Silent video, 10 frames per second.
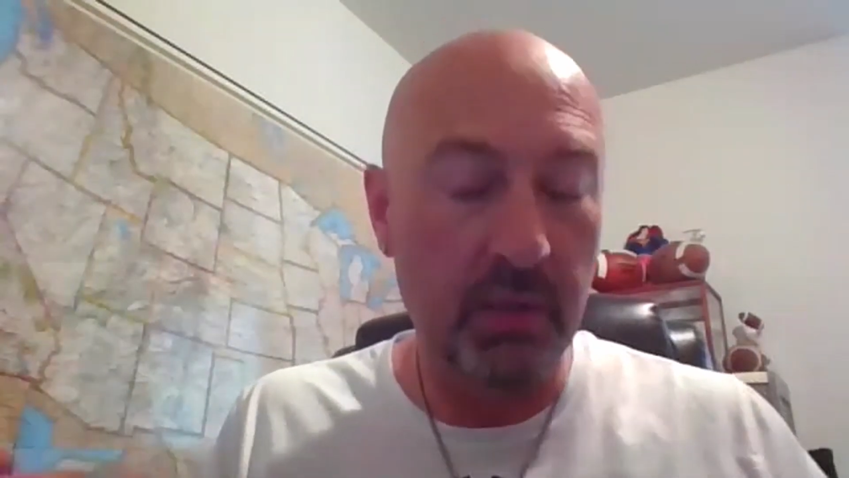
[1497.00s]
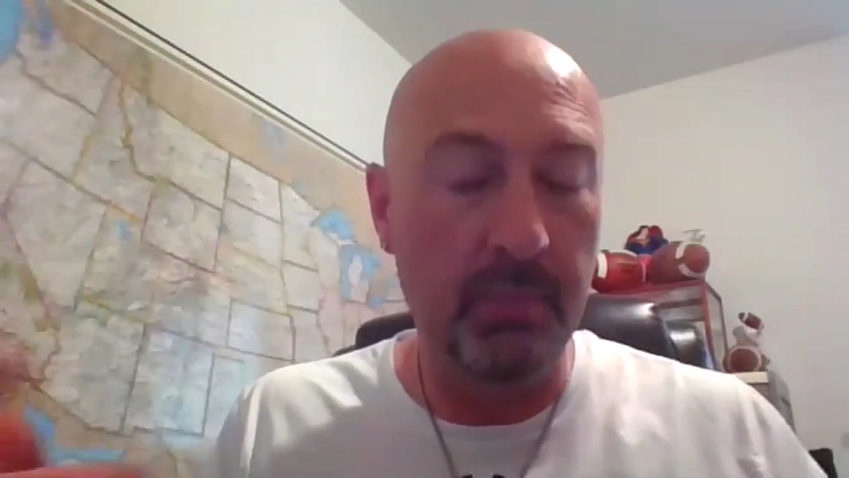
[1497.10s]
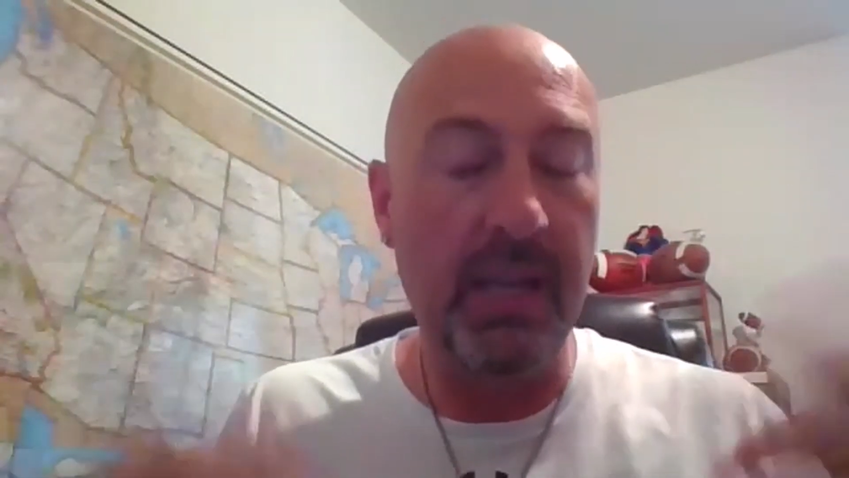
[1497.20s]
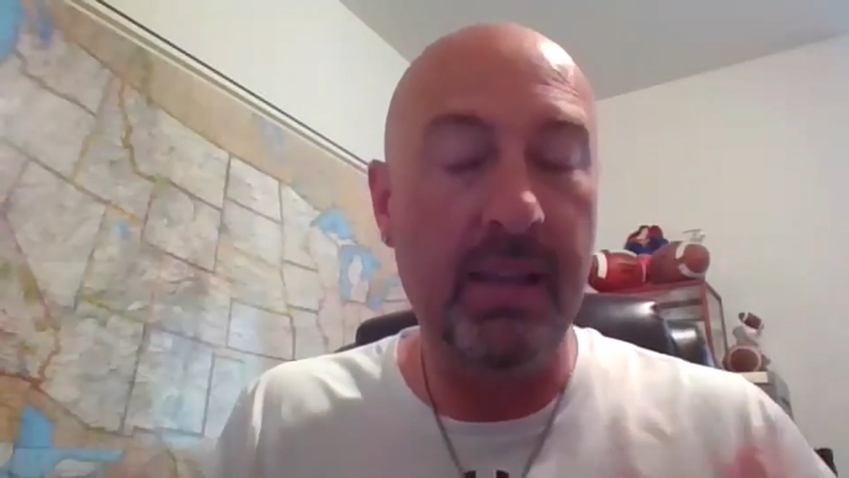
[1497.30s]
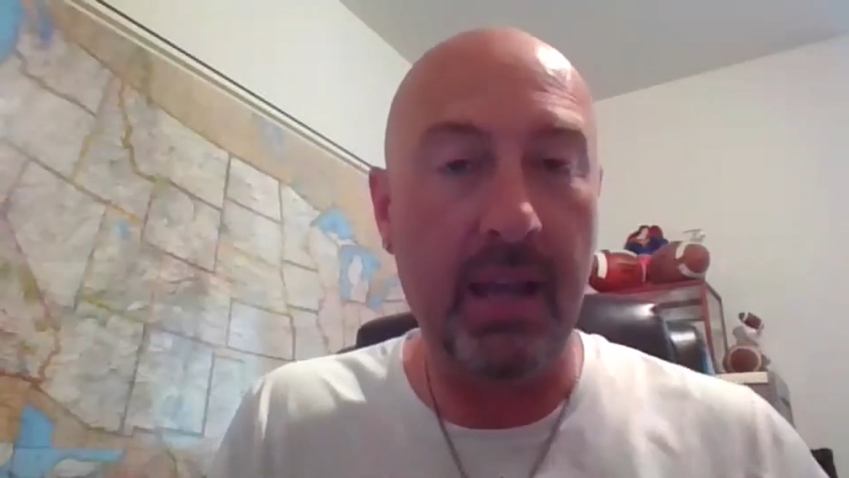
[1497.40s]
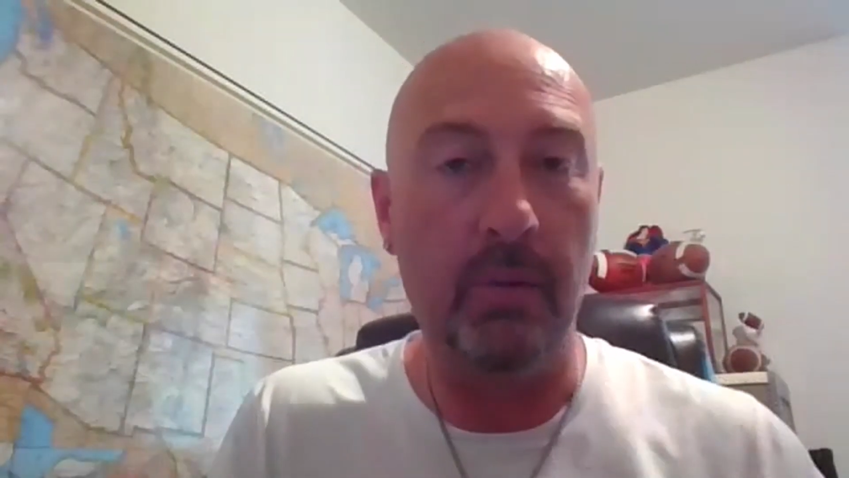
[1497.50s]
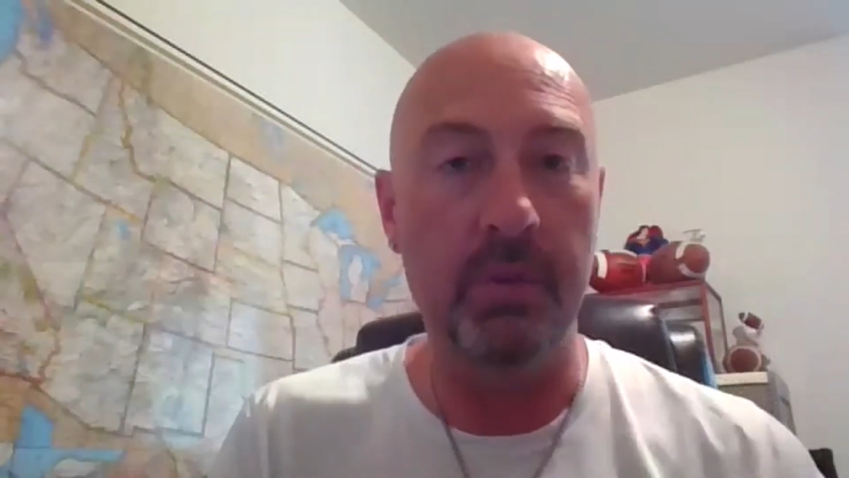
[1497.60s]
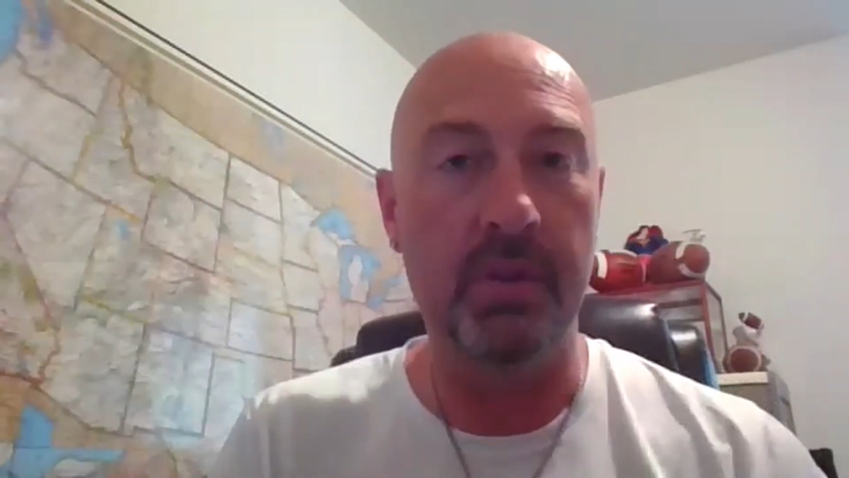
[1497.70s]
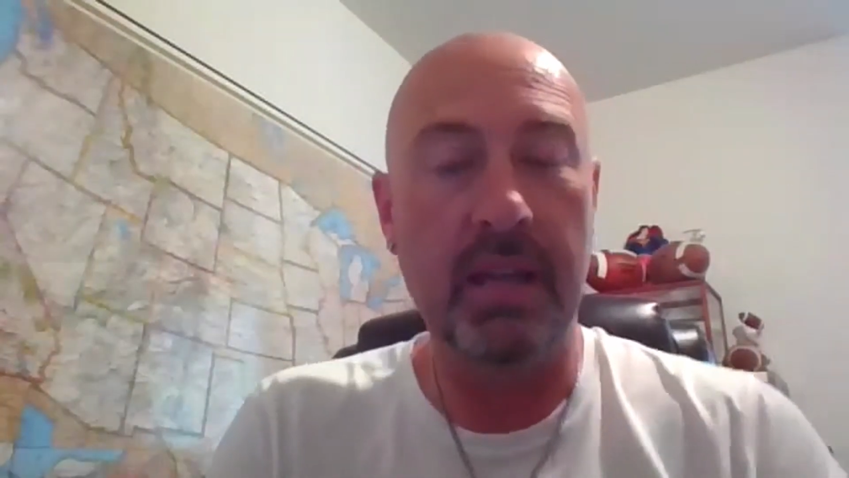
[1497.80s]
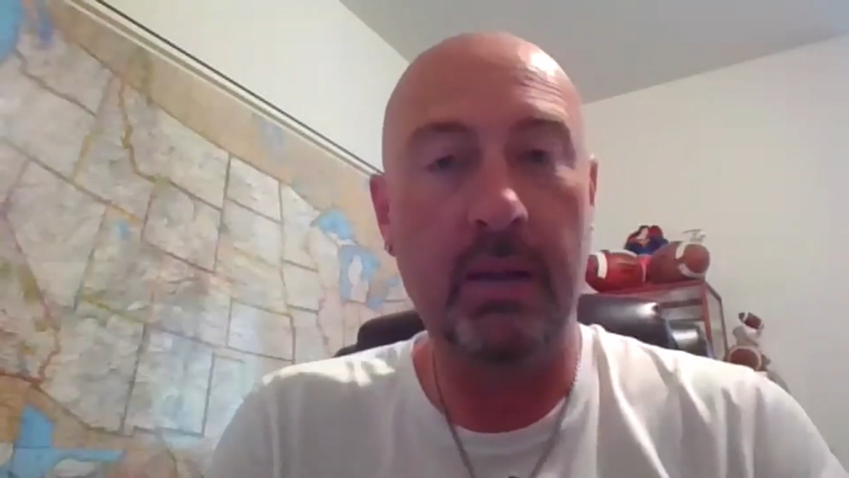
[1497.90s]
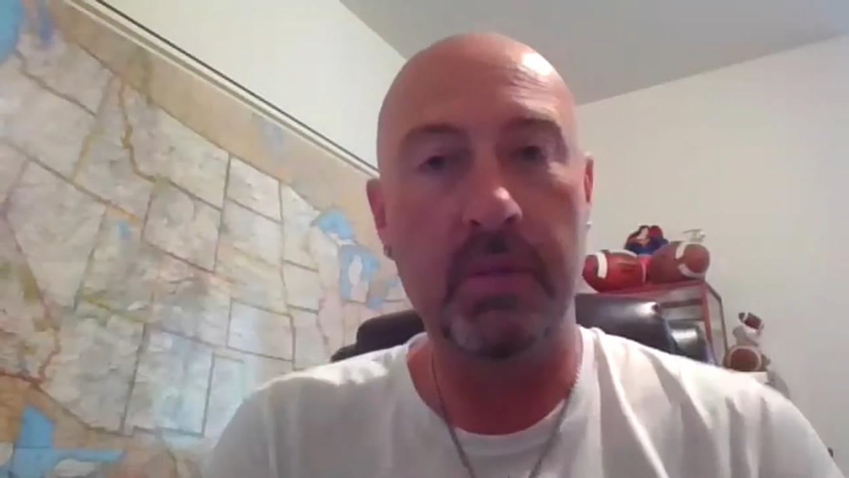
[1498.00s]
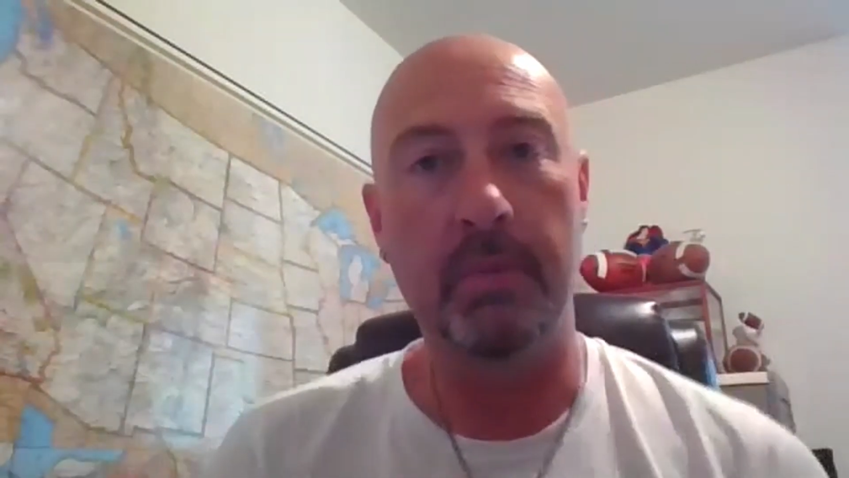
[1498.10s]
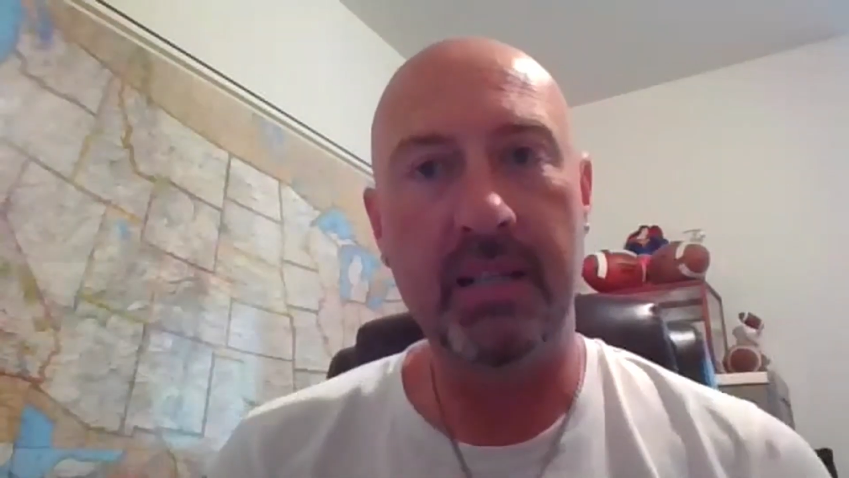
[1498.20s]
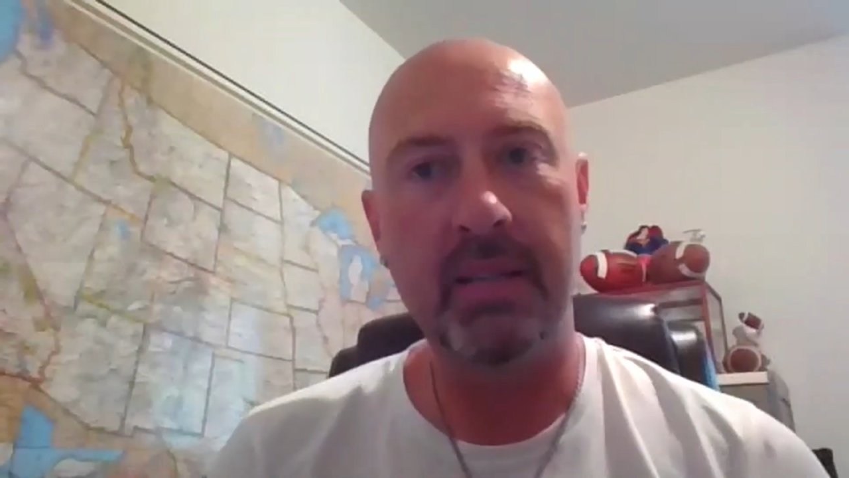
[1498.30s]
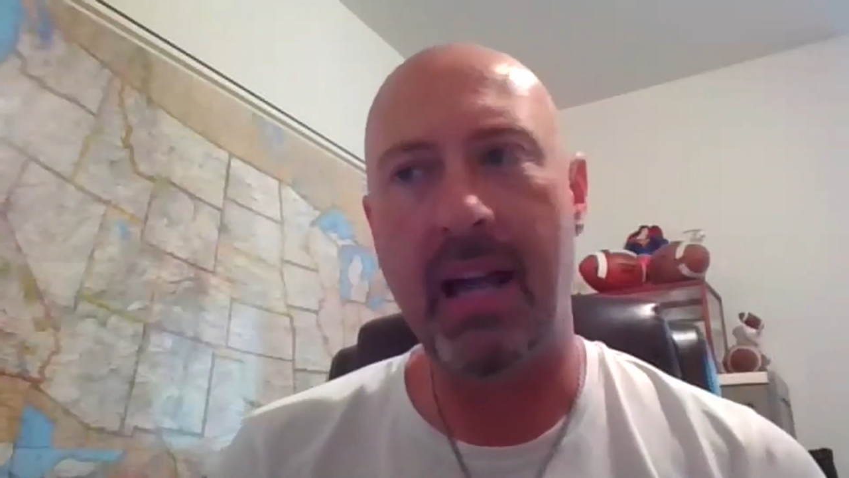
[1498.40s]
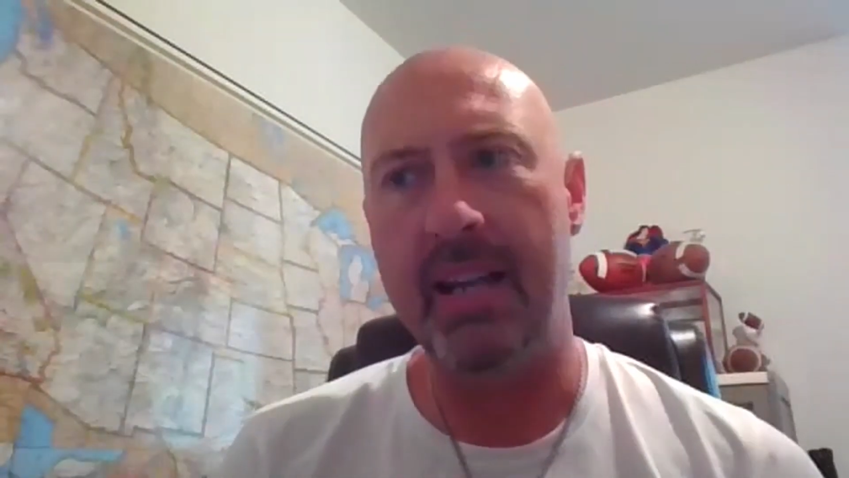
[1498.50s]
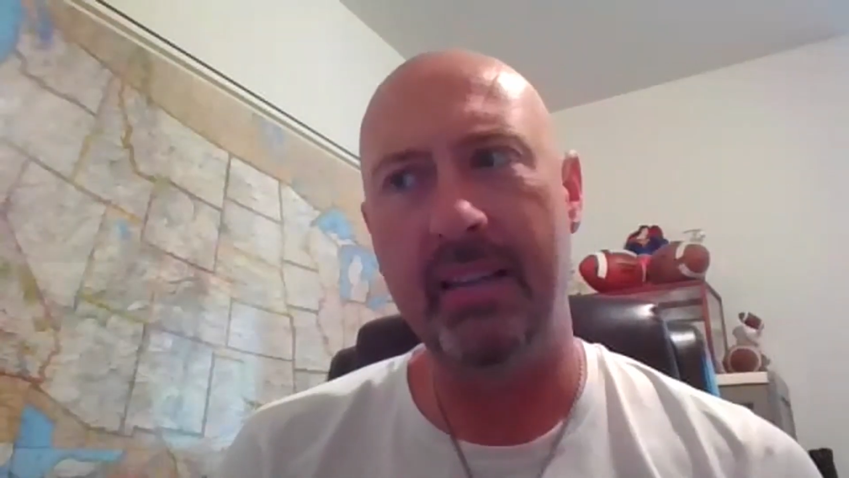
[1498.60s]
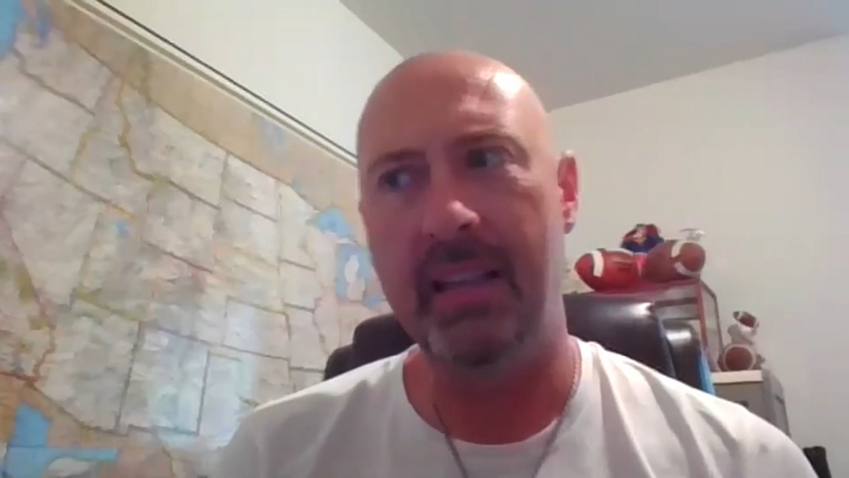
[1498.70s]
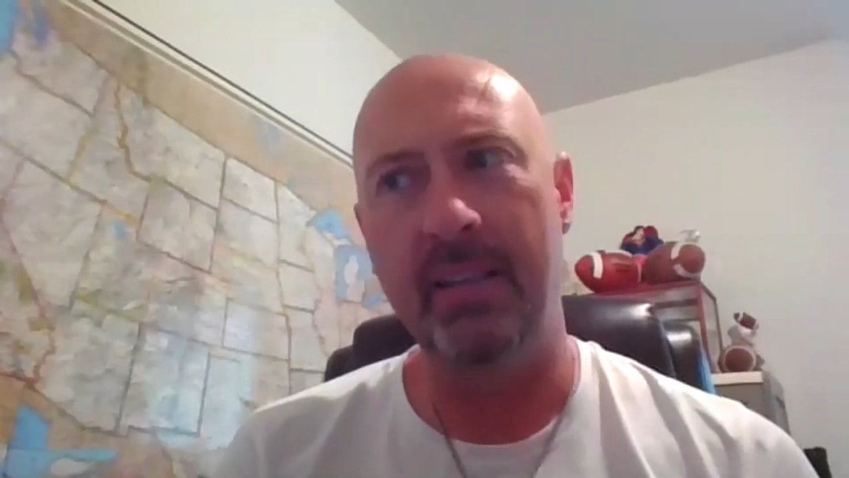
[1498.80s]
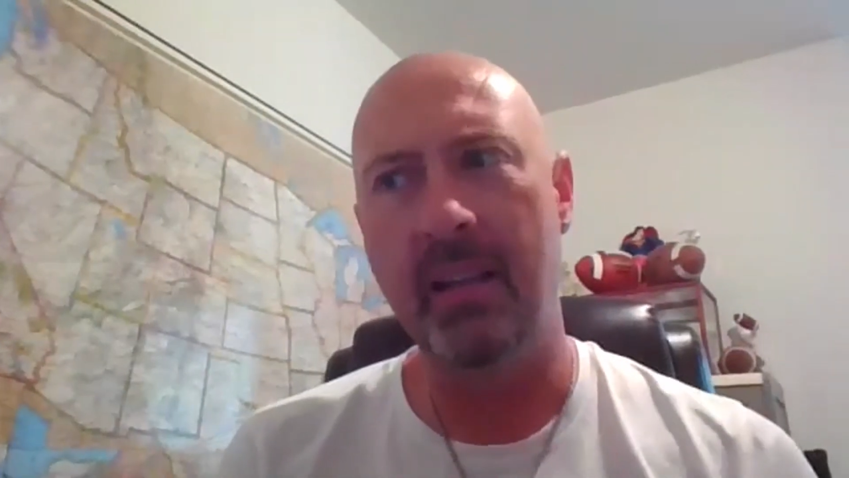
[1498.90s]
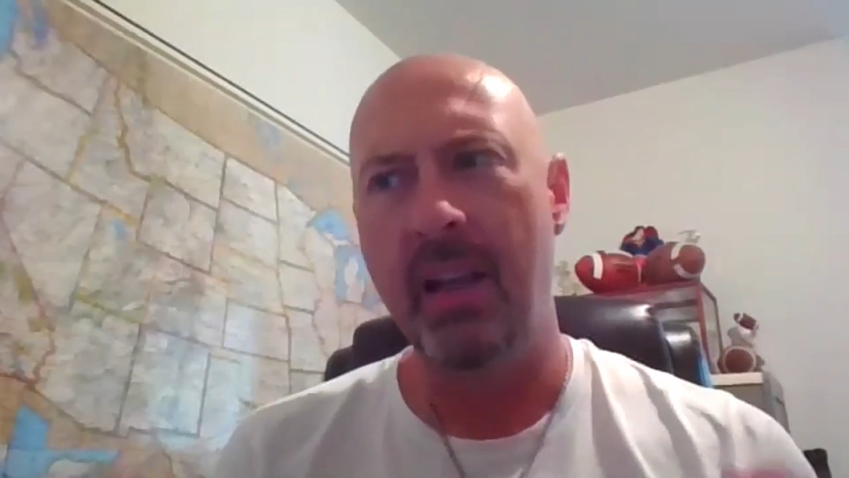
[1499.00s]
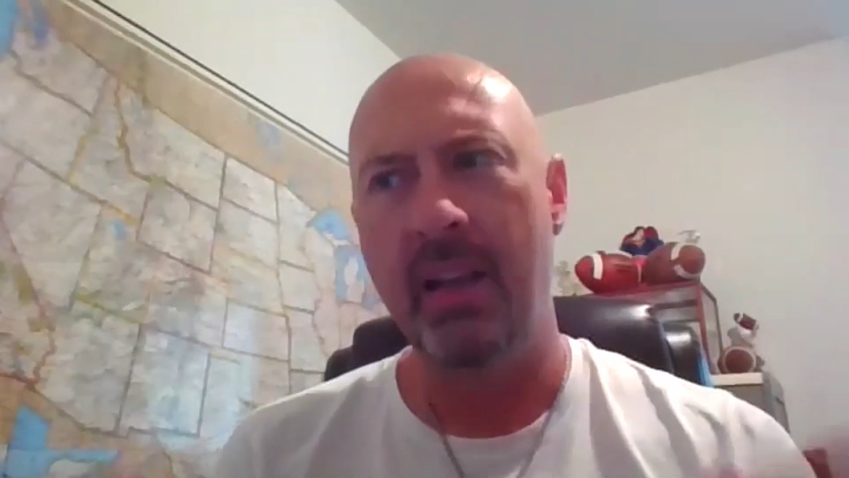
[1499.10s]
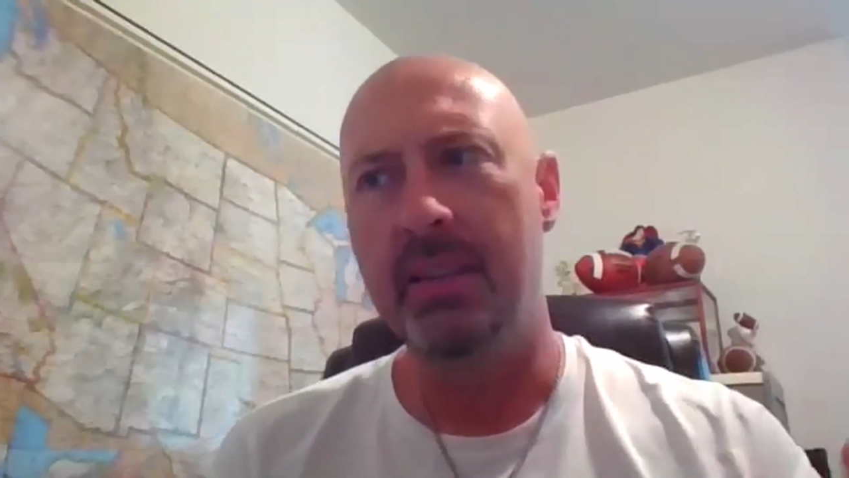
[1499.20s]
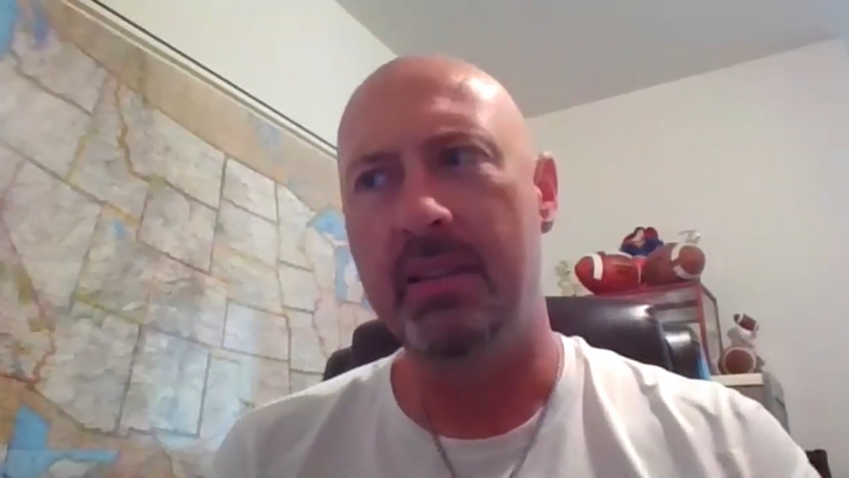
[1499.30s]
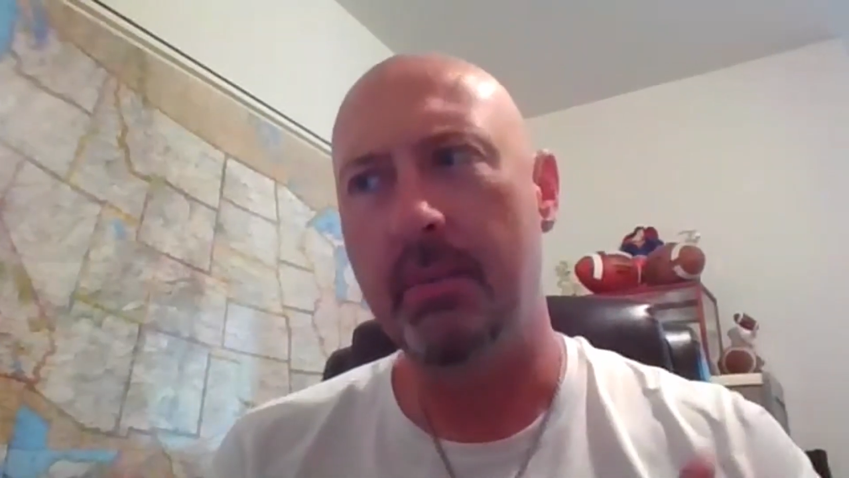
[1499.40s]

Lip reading: To me, that was a big sign. And then the